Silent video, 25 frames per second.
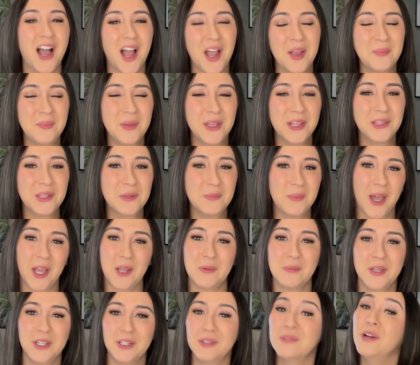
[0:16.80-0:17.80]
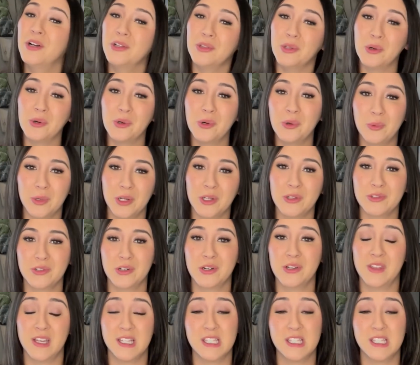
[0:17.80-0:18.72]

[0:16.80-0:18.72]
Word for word: I'm Bailey Beckman, a local realtor